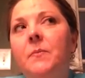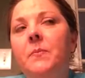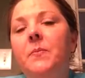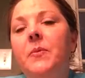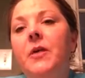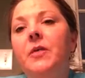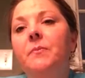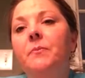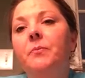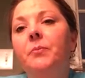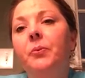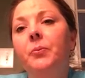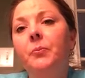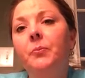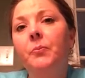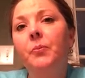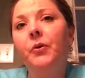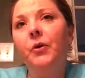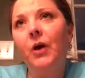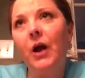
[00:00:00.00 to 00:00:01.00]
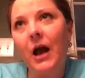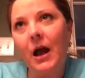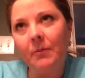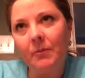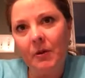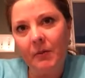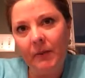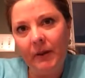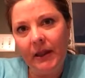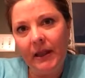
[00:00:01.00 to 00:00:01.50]
But
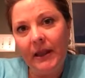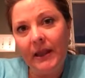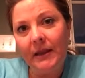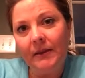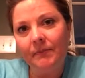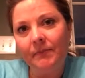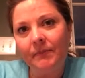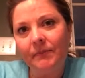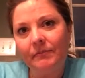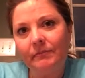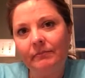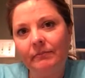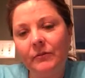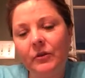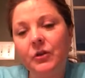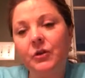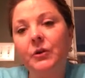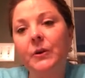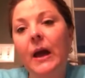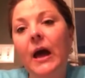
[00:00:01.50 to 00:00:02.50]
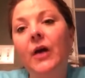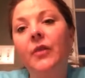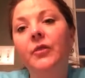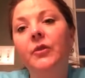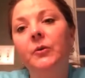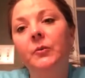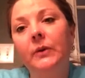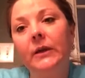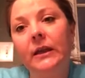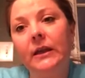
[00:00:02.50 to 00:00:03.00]
probably throughout
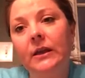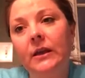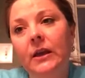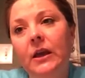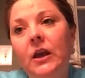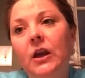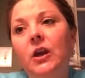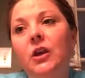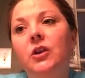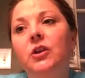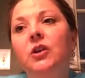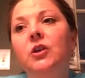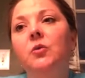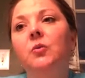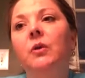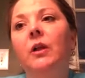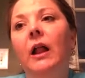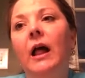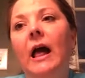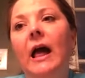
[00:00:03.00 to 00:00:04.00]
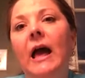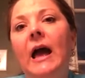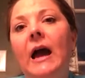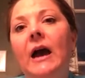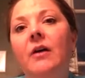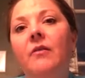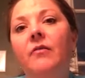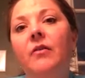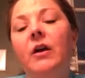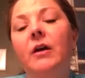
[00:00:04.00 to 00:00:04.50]
the week, you will
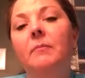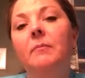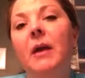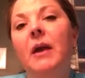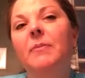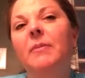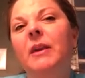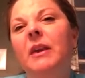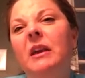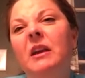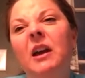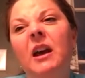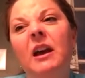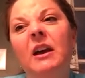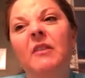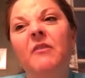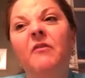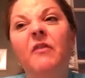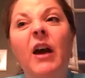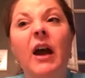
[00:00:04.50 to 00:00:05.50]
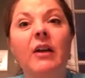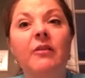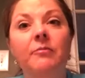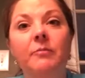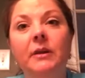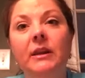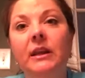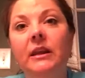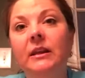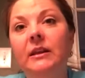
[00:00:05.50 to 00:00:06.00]
have maybe a
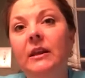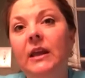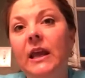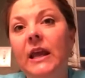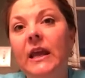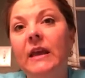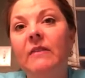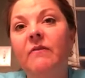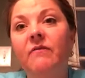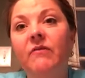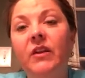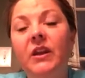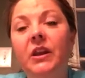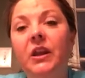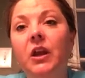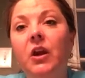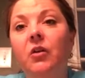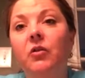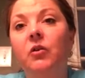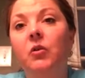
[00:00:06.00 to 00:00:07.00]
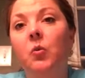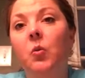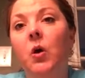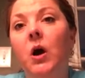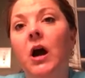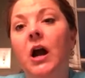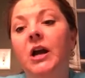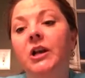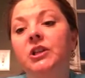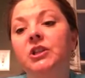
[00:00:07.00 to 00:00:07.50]
5-minute video to
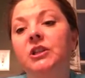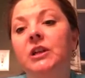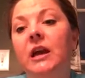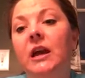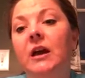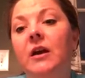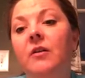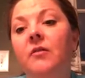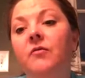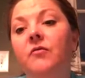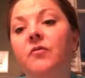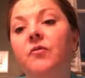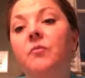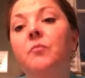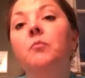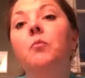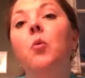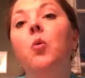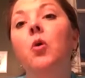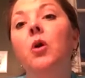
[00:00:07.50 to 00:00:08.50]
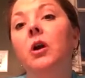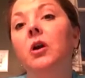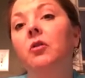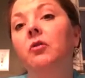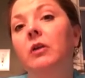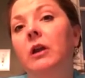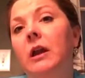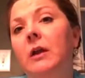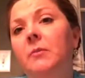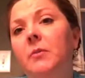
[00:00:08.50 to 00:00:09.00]
watch of more
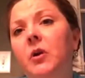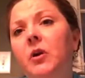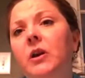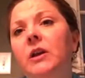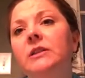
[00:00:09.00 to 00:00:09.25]
grammar.